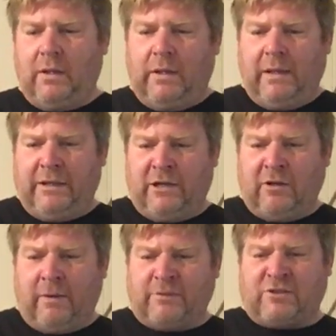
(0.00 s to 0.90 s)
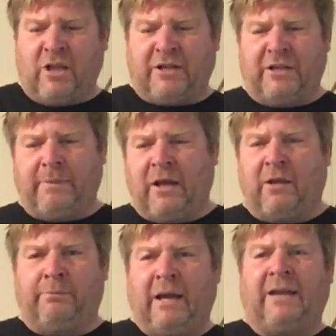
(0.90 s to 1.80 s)
And you know, I was talking
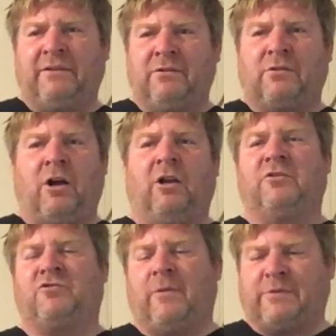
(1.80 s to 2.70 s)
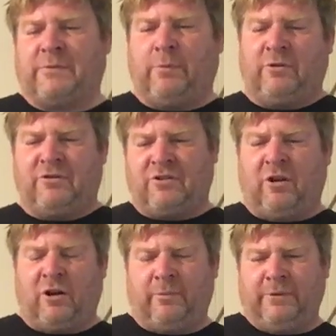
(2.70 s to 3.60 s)
about Biden calling Trump supporters
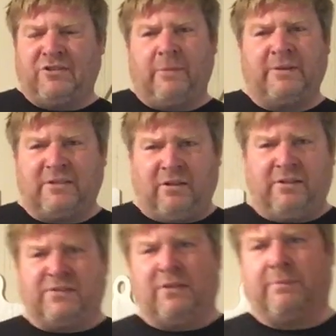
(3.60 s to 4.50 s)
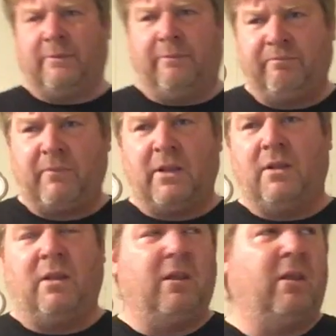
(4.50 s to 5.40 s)
garbage. I'm going to tell you something.
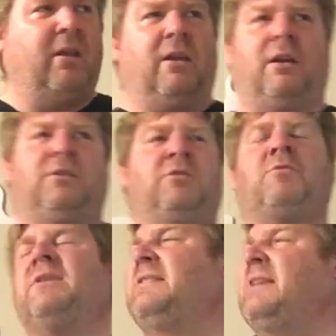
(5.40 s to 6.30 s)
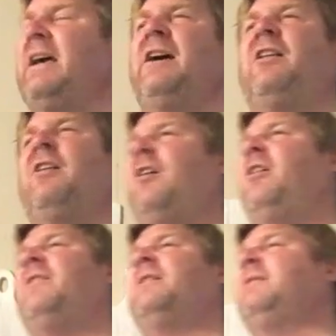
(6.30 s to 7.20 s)
You could tell
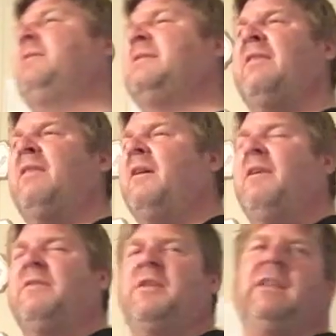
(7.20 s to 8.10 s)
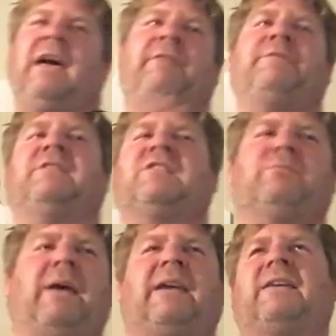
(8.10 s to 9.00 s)
all the left is
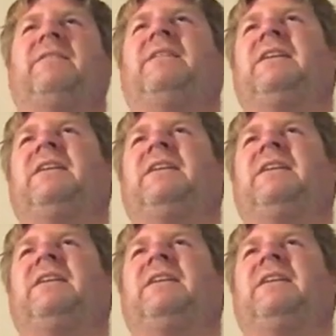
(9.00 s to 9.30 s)
making the